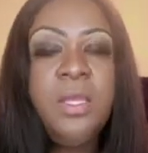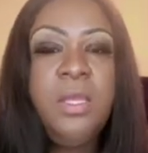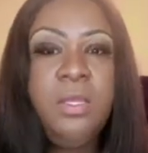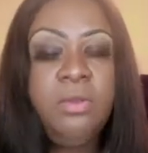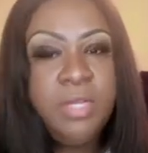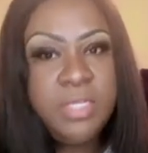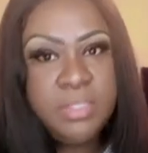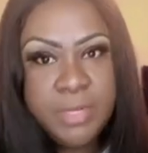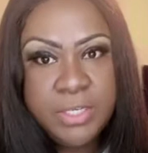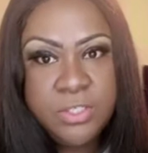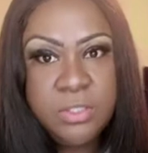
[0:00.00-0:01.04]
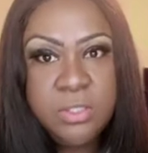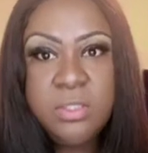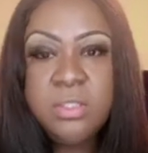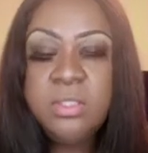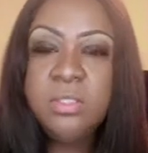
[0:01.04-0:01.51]
your
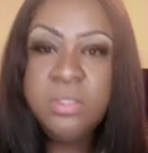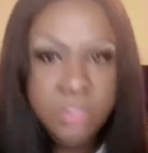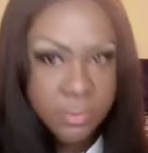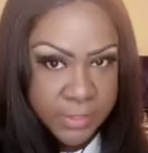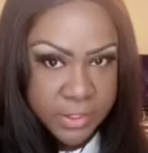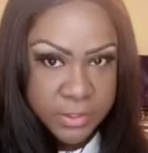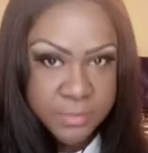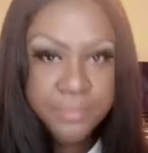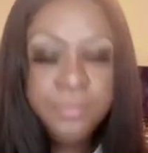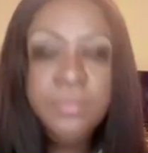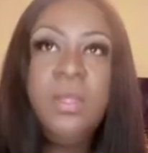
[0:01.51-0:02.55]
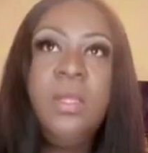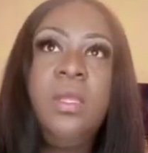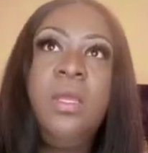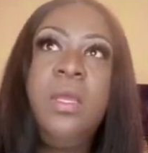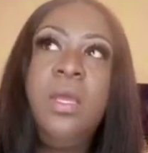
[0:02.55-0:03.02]
inspections surveys
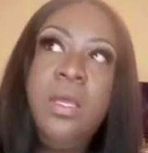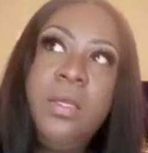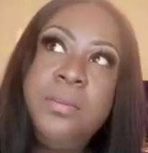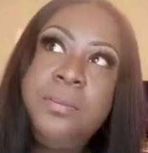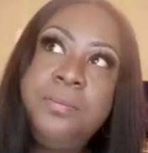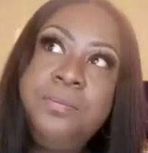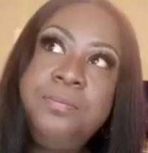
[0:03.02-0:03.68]
um,